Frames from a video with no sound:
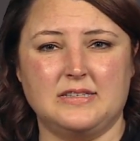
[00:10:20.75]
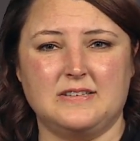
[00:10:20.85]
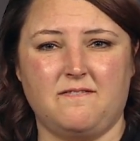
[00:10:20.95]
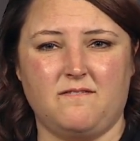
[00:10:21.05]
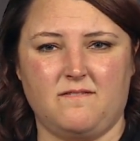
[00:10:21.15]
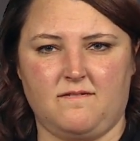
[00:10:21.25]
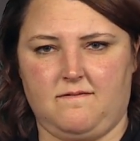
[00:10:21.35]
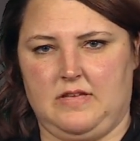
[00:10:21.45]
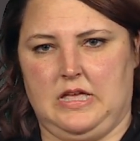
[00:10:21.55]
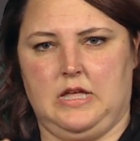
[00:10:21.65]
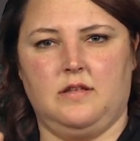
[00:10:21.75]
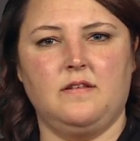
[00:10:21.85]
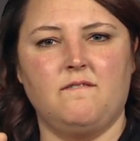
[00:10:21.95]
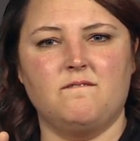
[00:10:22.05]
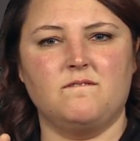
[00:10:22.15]
We've also got
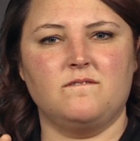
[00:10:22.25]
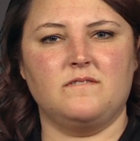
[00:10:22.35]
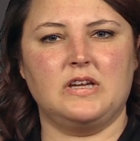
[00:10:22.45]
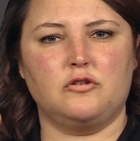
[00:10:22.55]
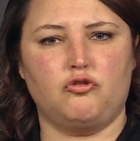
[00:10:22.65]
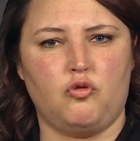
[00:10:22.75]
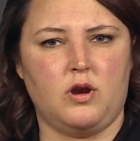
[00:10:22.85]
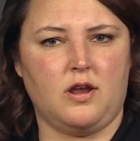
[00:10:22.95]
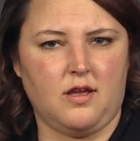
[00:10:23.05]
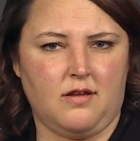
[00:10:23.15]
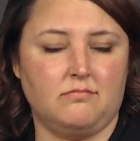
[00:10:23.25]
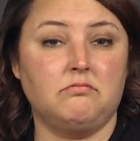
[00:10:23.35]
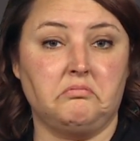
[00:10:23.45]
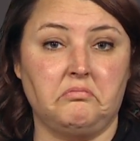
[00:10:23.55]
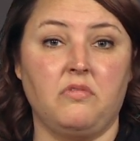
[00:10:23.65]
tags here. I said I'd come back to
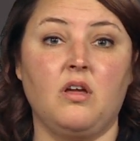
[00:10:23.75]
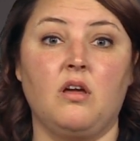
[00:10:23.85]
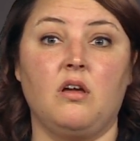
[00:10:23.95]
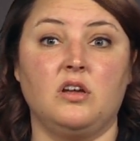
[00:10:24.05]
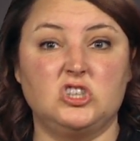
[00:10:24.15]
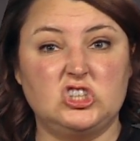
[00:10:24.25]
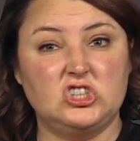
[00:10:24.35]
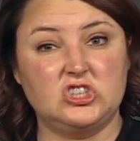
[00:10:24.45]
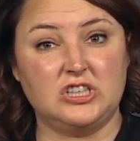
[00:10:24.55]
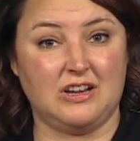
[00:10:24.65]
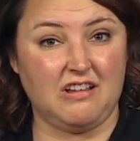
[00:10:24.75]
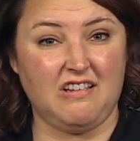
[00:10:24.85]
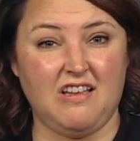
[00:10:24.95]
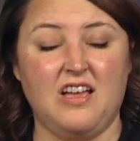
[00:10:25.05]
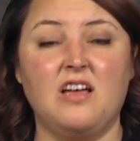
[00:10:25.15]
them. In this case,
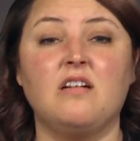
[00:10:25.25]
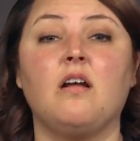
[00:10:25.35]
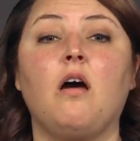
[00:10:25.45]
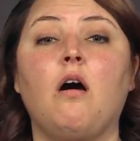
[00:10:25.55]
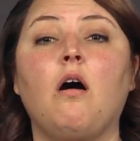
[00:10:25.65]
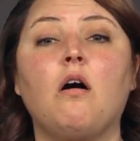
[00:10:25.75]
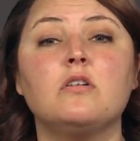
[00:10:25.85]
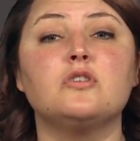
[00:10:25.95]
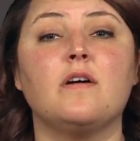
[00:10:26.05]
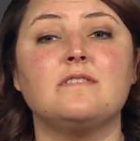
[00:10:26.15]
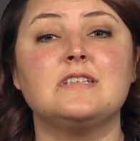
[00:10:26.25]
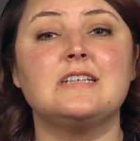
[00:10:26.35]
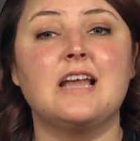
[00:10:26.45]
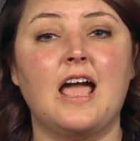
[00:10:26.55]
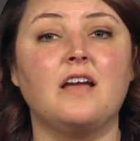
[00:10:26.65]
I have put the
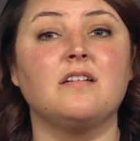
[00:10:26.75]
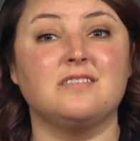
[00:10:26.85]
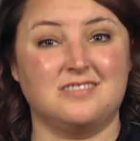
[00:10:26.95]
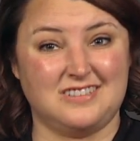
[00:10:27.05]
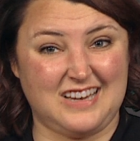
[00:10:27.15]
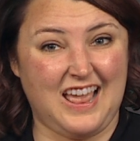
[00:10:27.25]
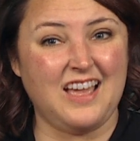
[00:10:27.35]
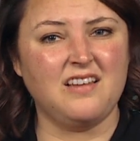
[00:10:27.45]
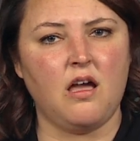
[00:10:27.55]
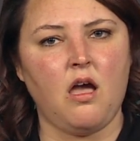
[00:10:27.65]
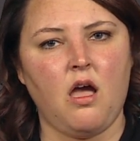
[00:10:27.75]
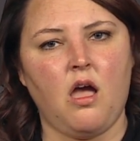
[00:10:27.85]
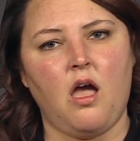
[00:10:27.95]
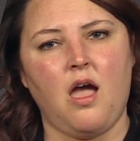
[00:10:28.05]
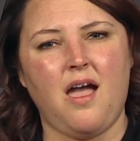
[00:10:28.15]
names of each of the 4
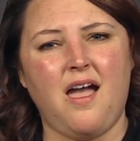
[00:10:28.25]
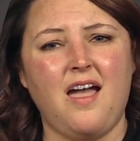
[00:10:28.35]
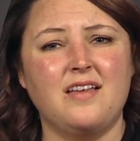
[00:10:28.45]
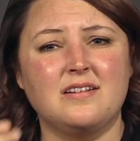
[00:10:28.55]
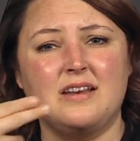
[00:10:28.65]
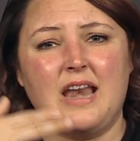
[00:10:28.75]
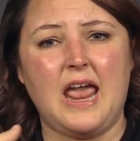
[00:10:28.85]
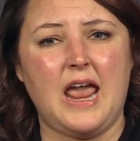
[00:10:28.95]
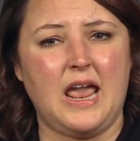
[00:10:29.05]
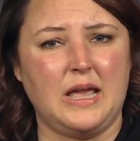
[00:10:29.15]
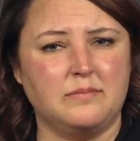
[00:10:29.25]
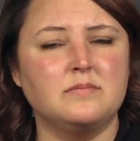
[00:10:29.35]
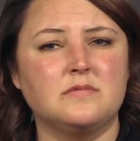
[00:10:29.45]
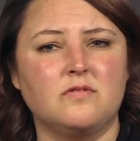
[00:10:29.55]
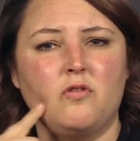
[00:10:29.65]
people who are in the photo,
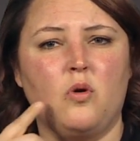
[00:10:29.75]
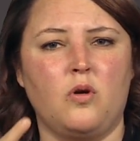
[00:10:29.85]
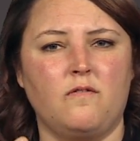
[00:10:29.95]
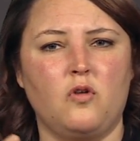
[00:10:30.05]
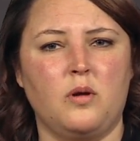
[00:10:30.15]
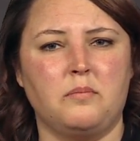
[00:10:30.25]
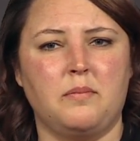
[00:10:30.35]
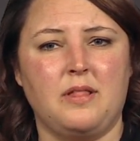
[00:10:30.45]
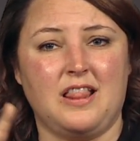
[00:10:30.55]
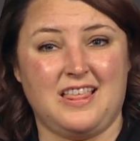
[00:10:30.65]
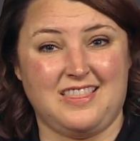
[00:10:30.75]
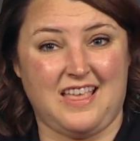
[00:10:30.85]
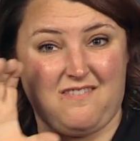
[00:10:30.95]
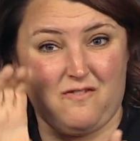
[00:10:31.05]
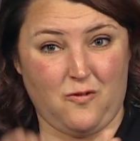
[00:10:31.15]
but you can use
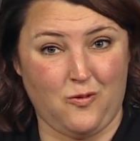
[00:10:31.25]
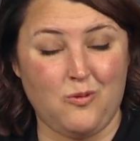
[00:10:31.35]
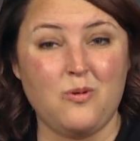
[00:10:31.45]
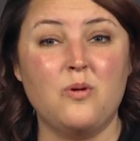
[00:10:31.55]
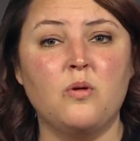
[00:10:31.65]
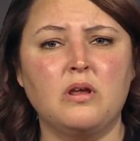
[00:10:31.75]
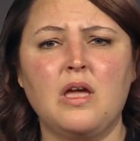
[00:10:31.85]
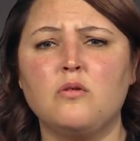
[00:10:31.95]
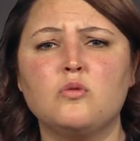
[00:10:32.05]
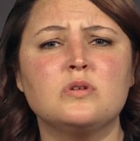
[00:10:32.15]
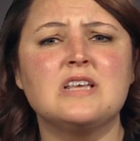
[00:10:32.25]
anything you like as a tag.